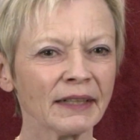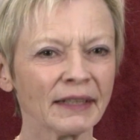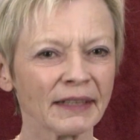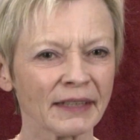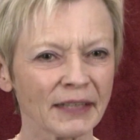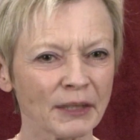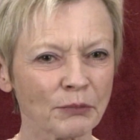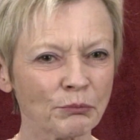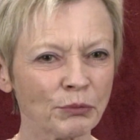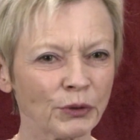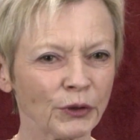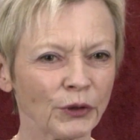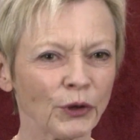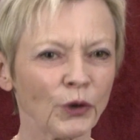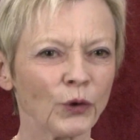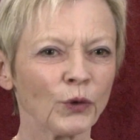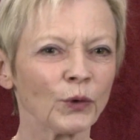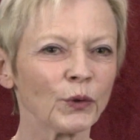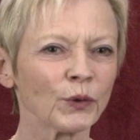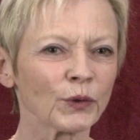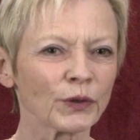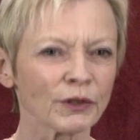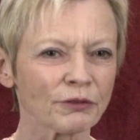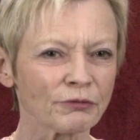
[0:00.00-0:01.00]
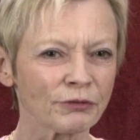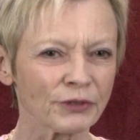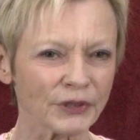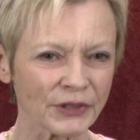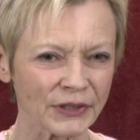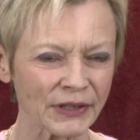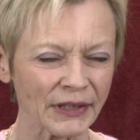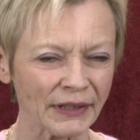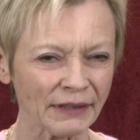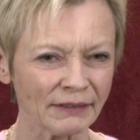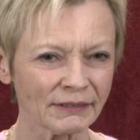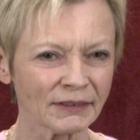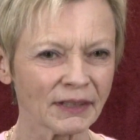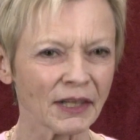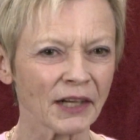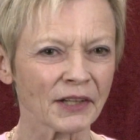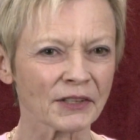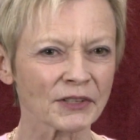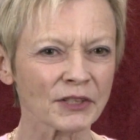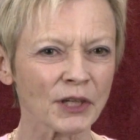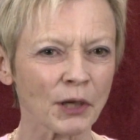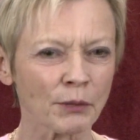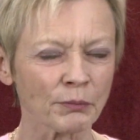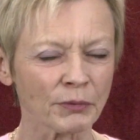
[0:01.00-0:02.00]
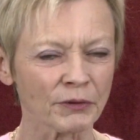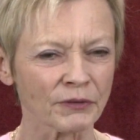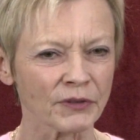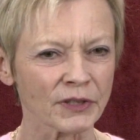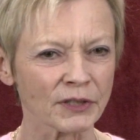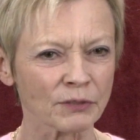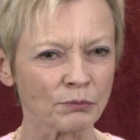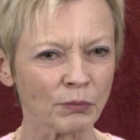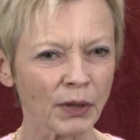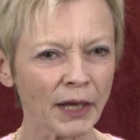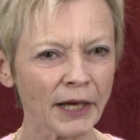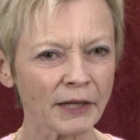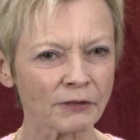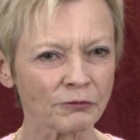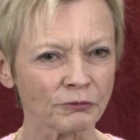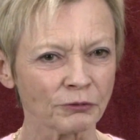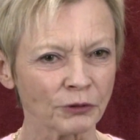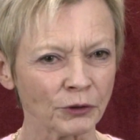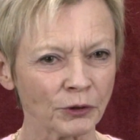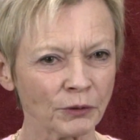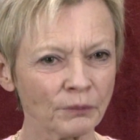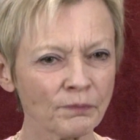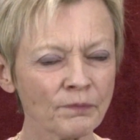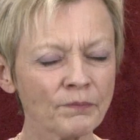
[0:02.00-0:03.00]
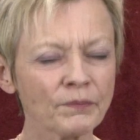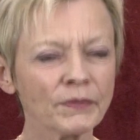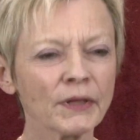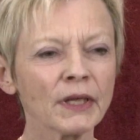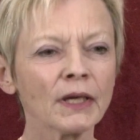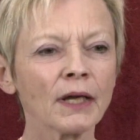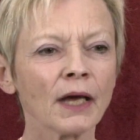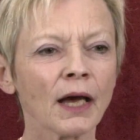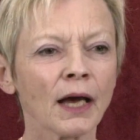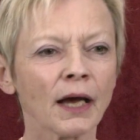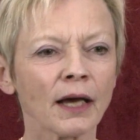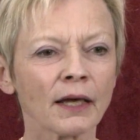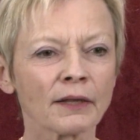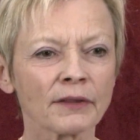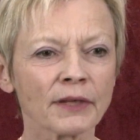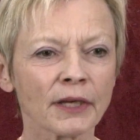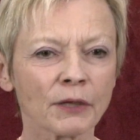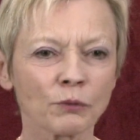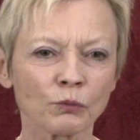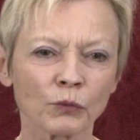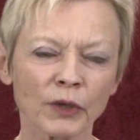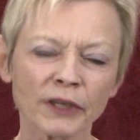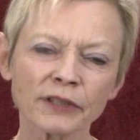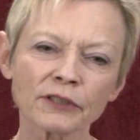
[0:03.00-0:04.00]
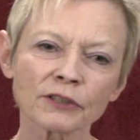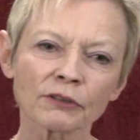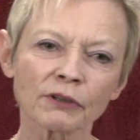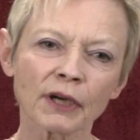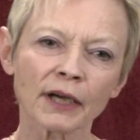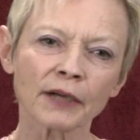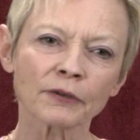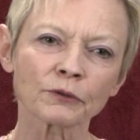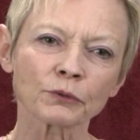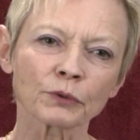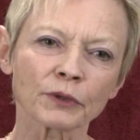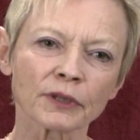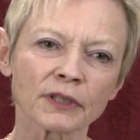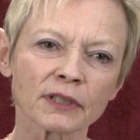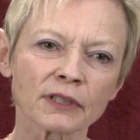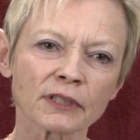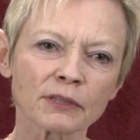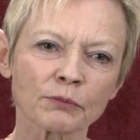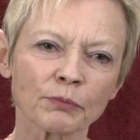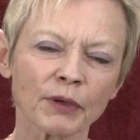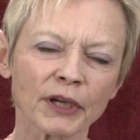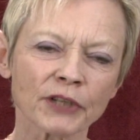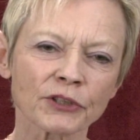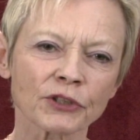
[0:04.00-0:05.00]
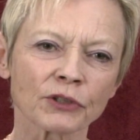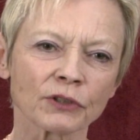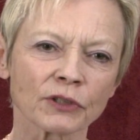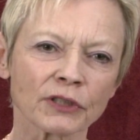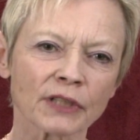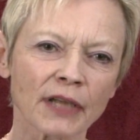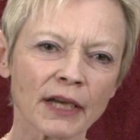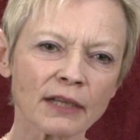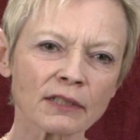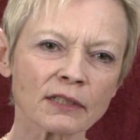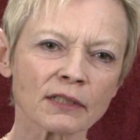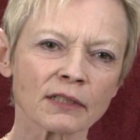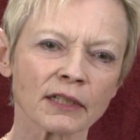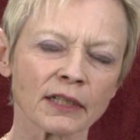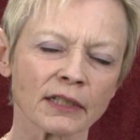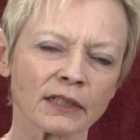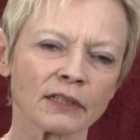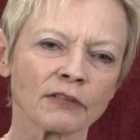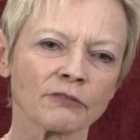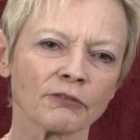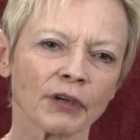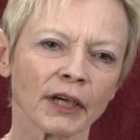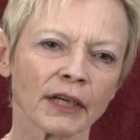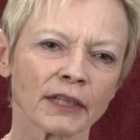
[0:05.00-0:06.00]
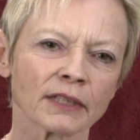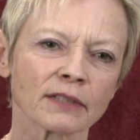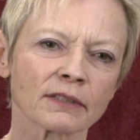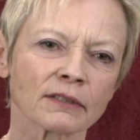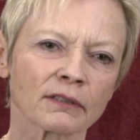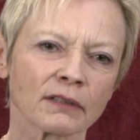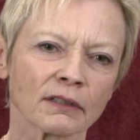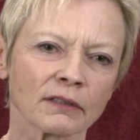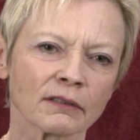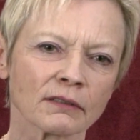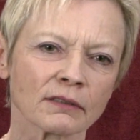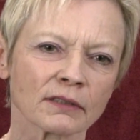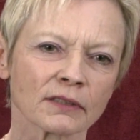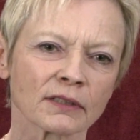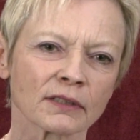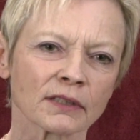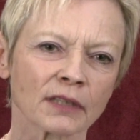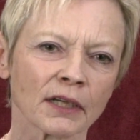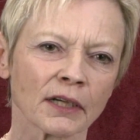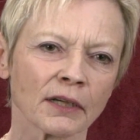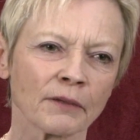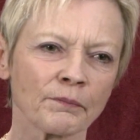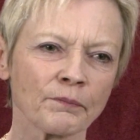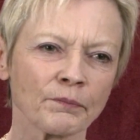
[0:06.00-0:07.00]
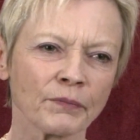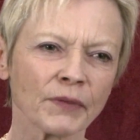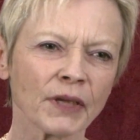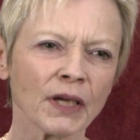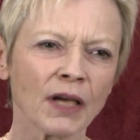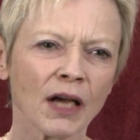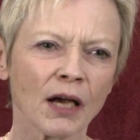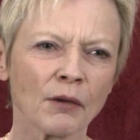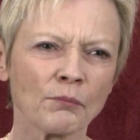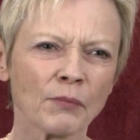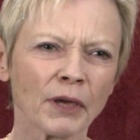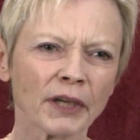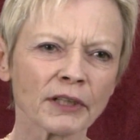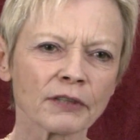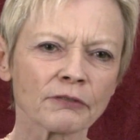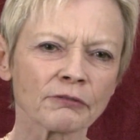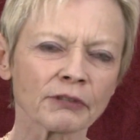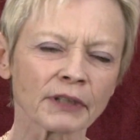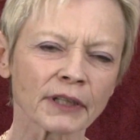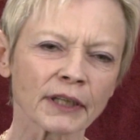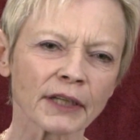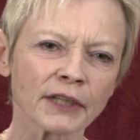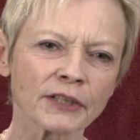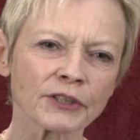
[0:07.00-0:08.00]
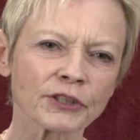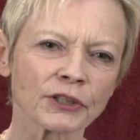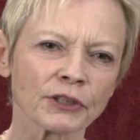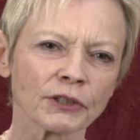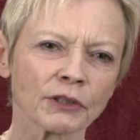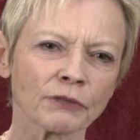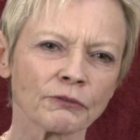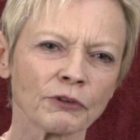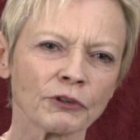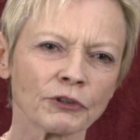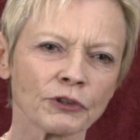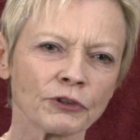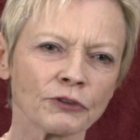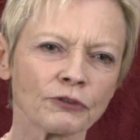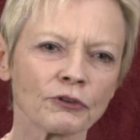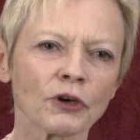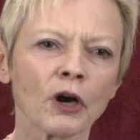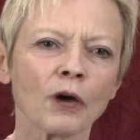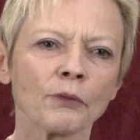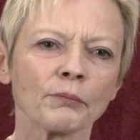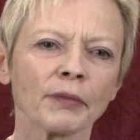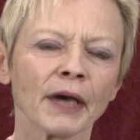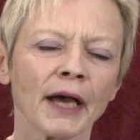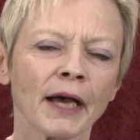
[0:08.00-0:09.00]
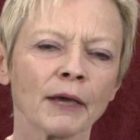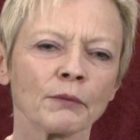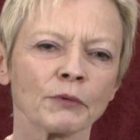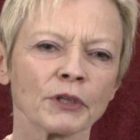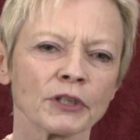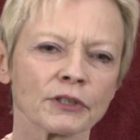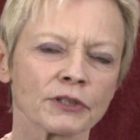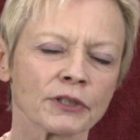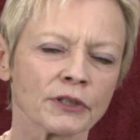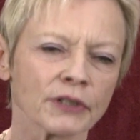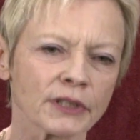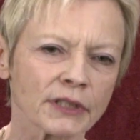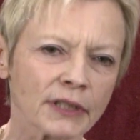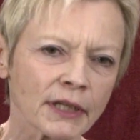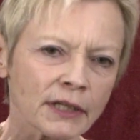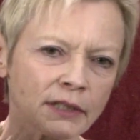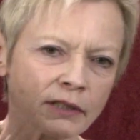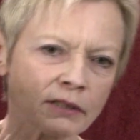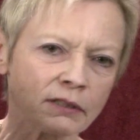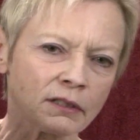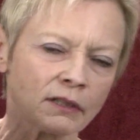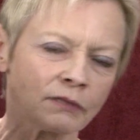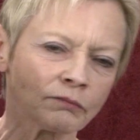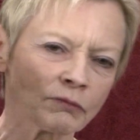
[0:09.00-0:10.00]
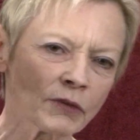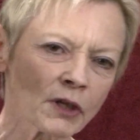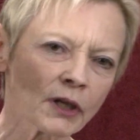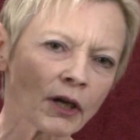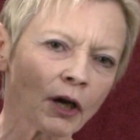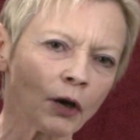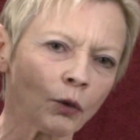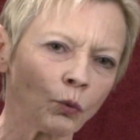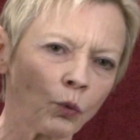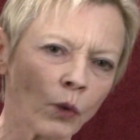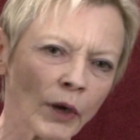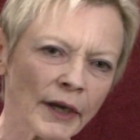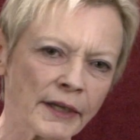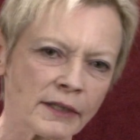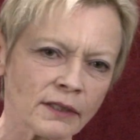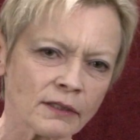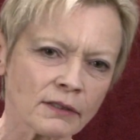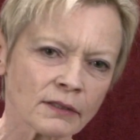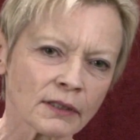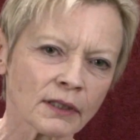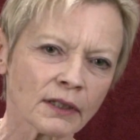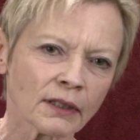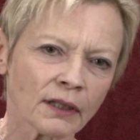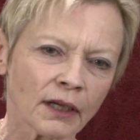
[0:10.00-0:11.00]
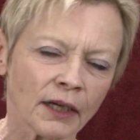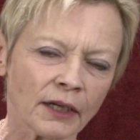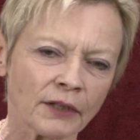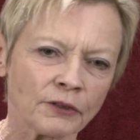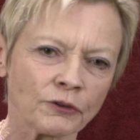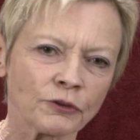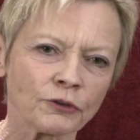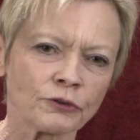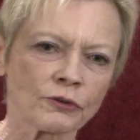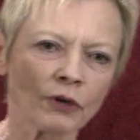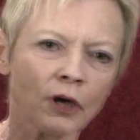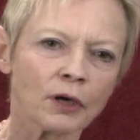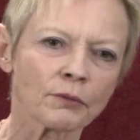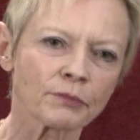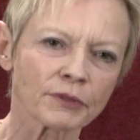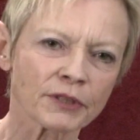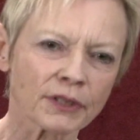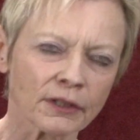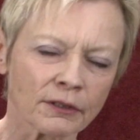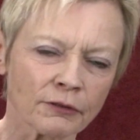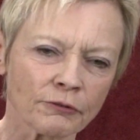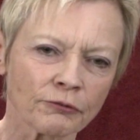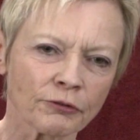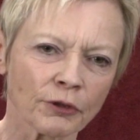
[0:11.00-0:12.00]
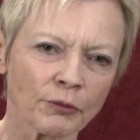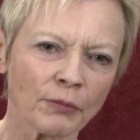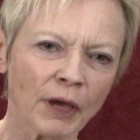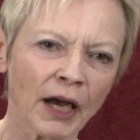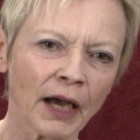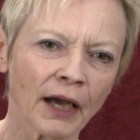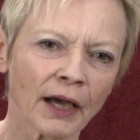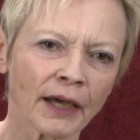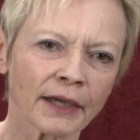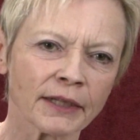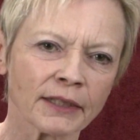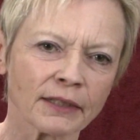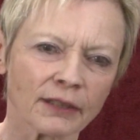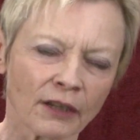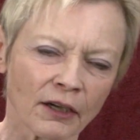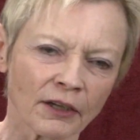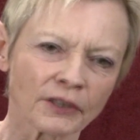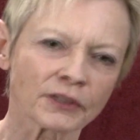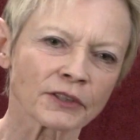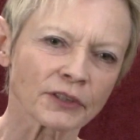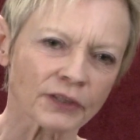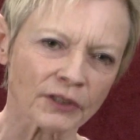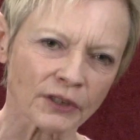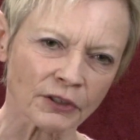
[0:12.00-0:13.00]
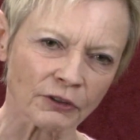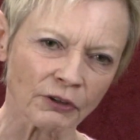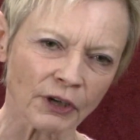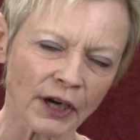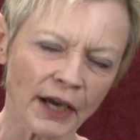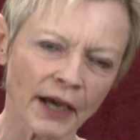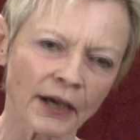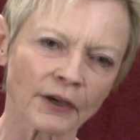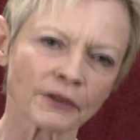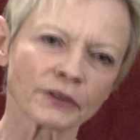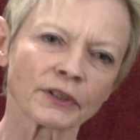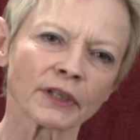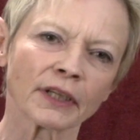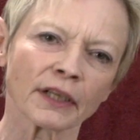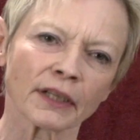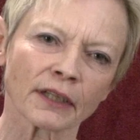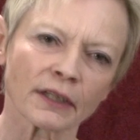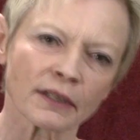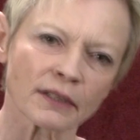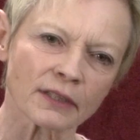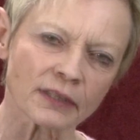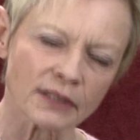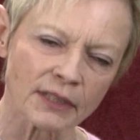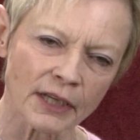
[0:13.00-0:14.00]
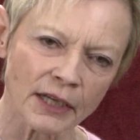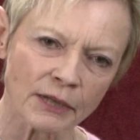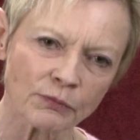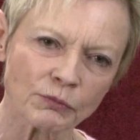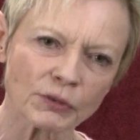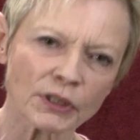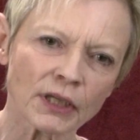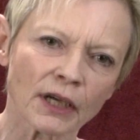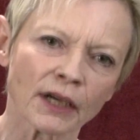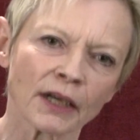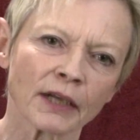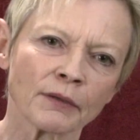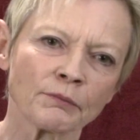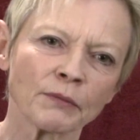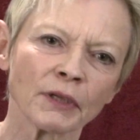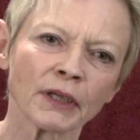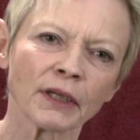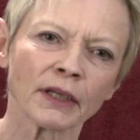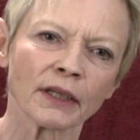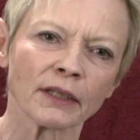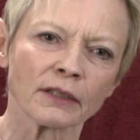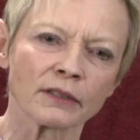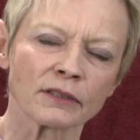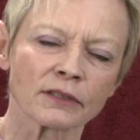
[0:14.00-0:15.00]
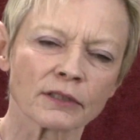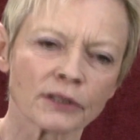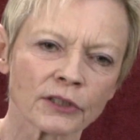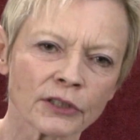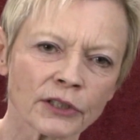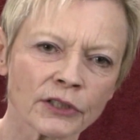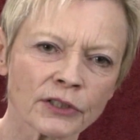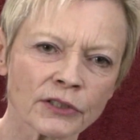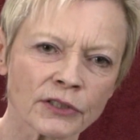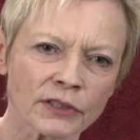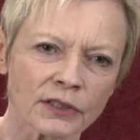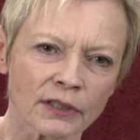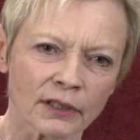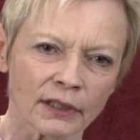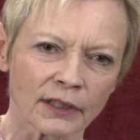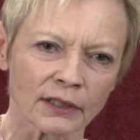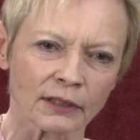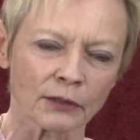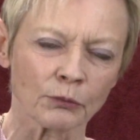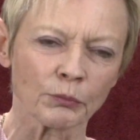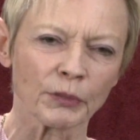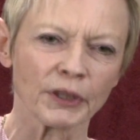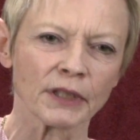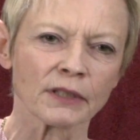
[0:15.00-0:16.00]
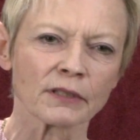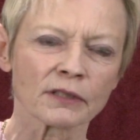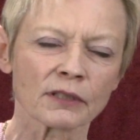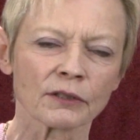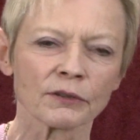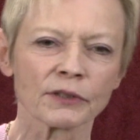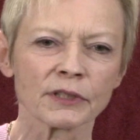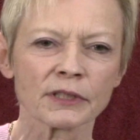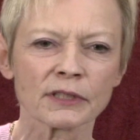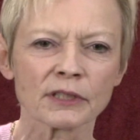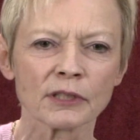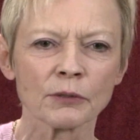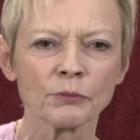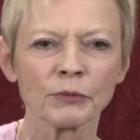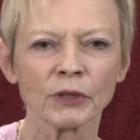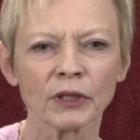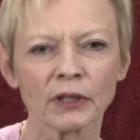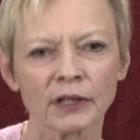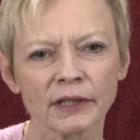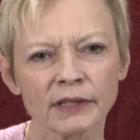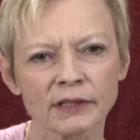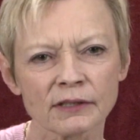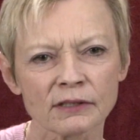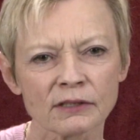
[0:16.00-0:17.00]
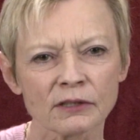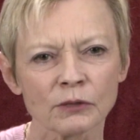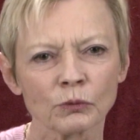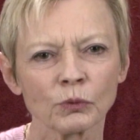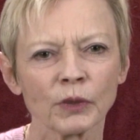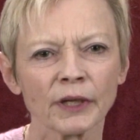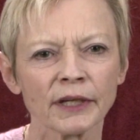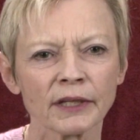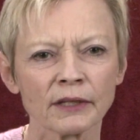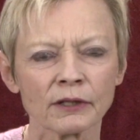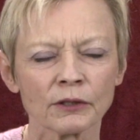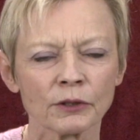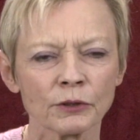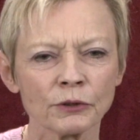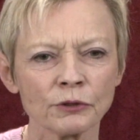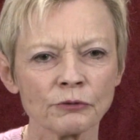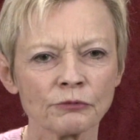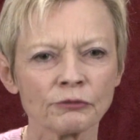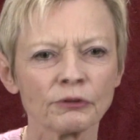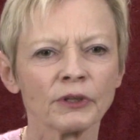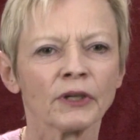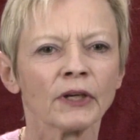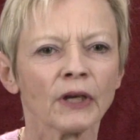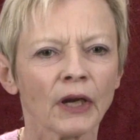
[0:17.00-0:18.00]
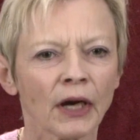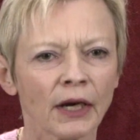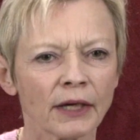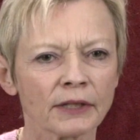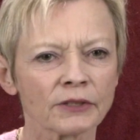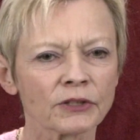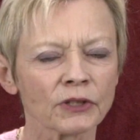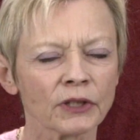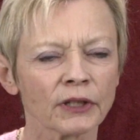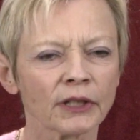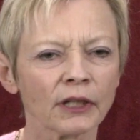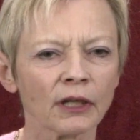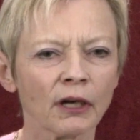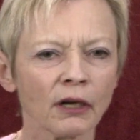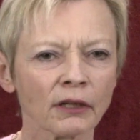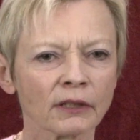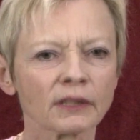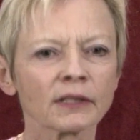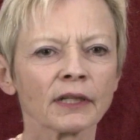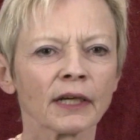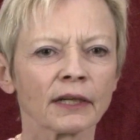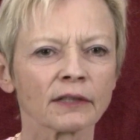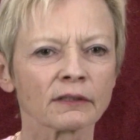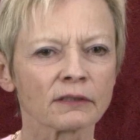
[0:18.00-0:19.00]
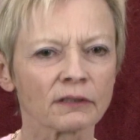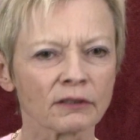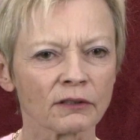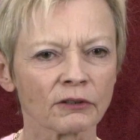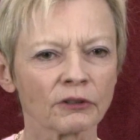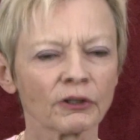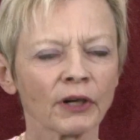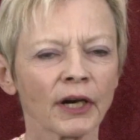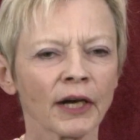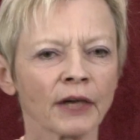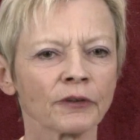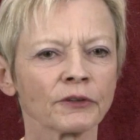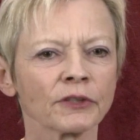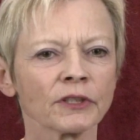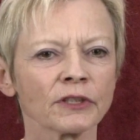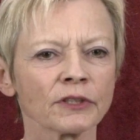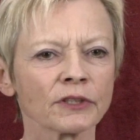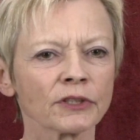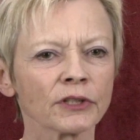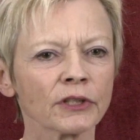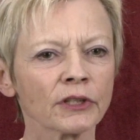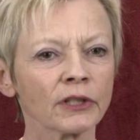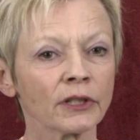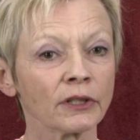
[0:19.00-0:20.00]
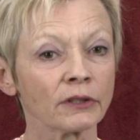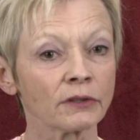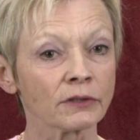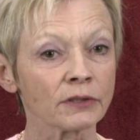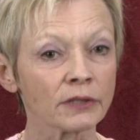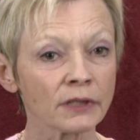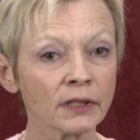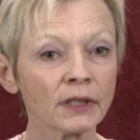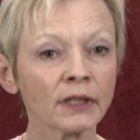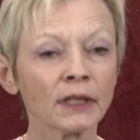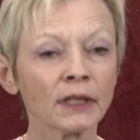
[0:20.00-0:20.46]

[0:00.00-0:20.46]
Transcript: And they put all the footing on top of this platform and then went around with this special testing device that's um, a modification of a drop hammer. So it takes a, a weight and drops it from a height onto the ground and at the same time it turns a little bit so it simulates the way the hoop actually contacts the ground and turns.